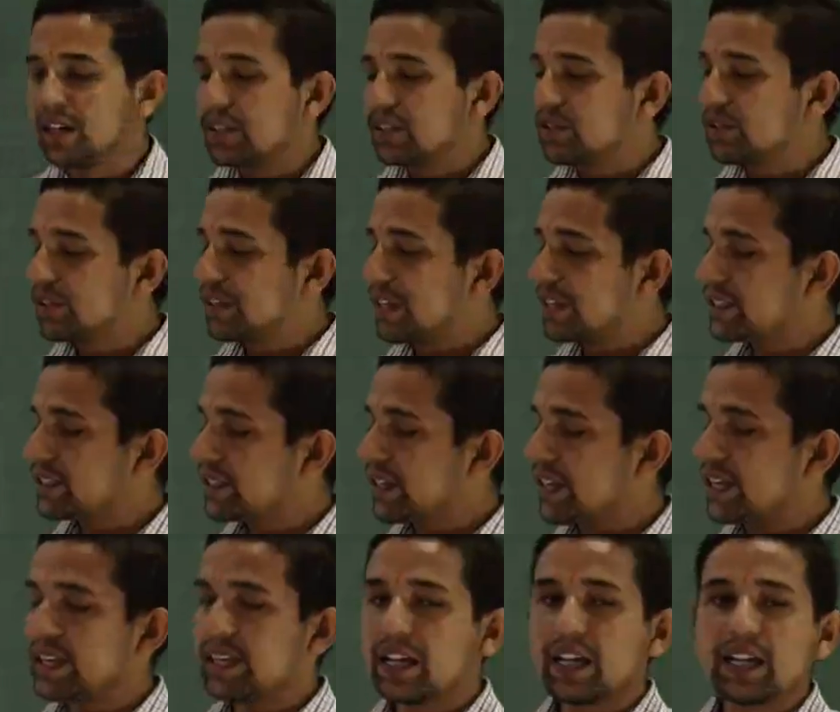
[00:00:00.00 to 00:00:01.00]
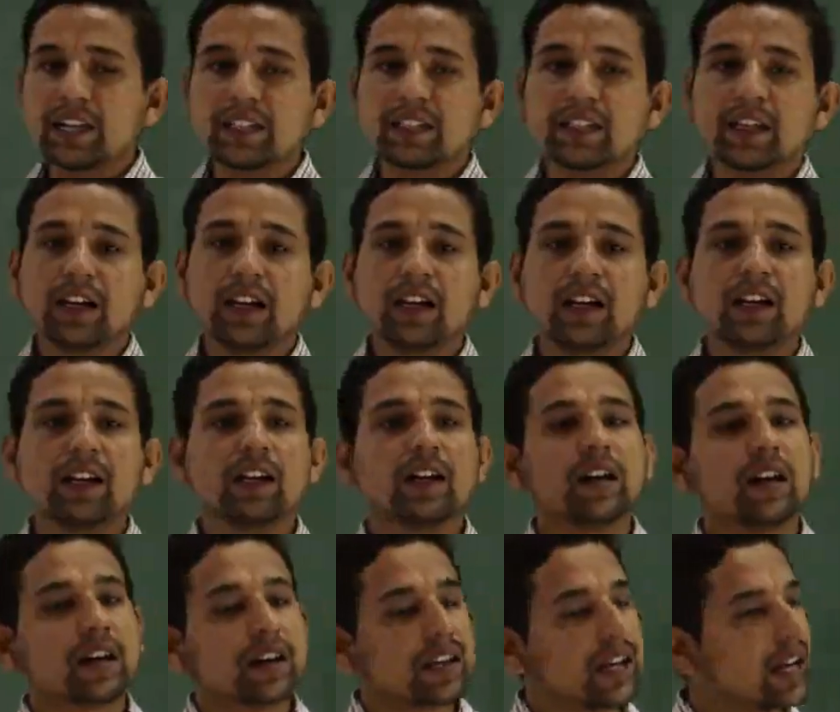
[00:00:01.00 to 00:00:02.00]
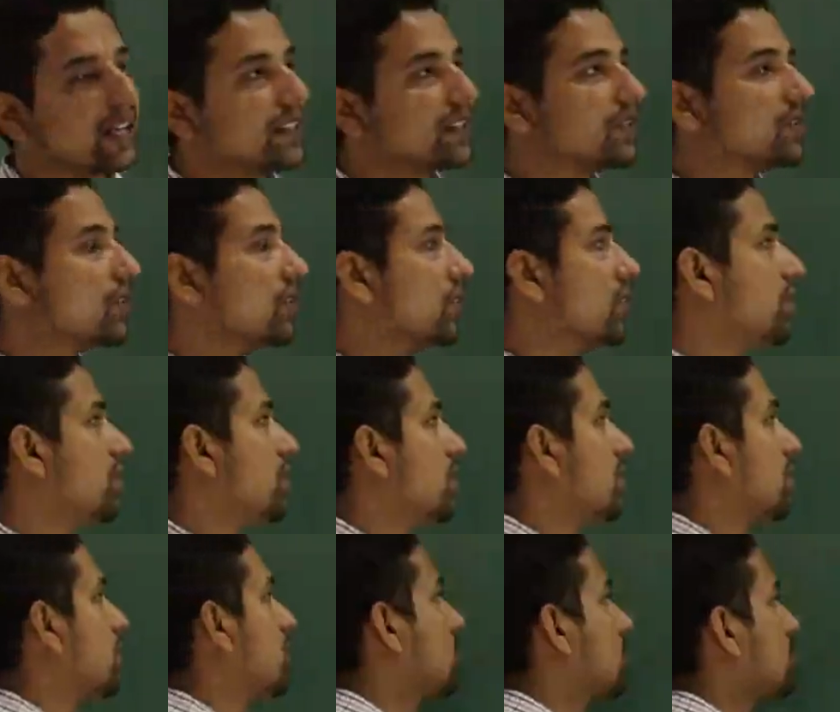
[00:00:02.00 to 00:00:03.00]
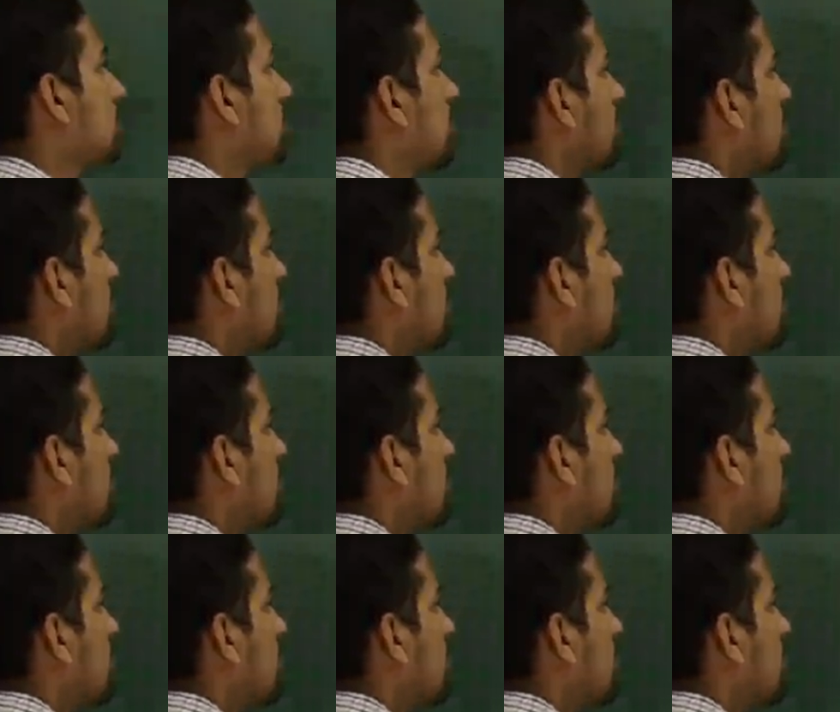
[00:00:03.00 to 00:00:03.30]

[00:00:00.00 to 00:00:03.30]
So next area is the cancer research.